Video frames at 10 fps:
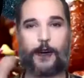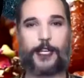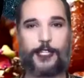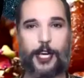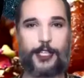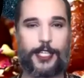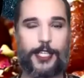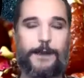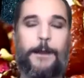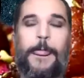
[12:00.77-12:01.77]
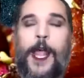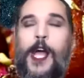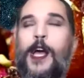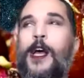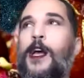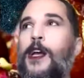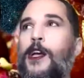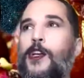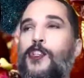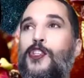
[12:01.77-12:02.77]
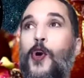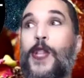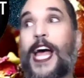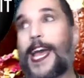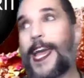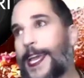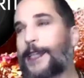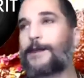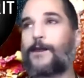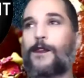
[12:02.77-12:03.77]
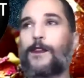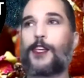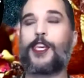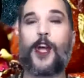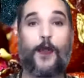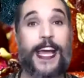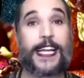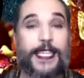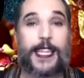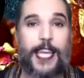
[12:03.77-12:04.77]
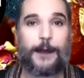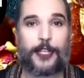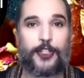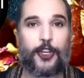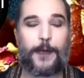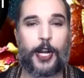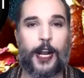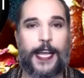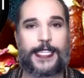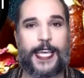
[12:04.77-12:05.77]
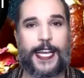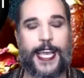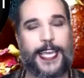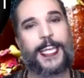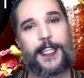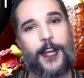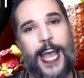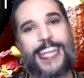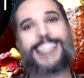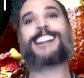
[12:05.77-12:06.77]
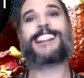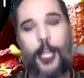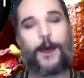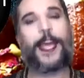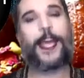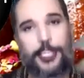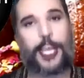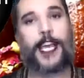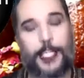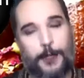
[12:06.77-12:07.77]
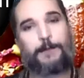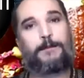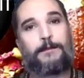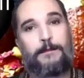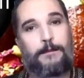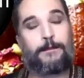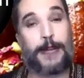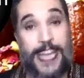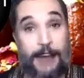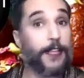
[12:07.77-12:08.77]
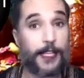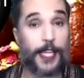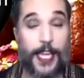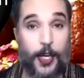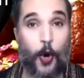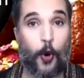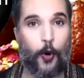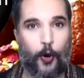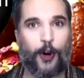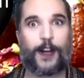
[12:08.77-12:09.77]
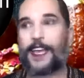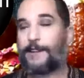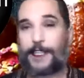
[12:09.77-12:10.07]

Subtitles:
conjunction. So like, you know, that's the thing about Jupiter, is that it can either accelerate change benevolently, or if it's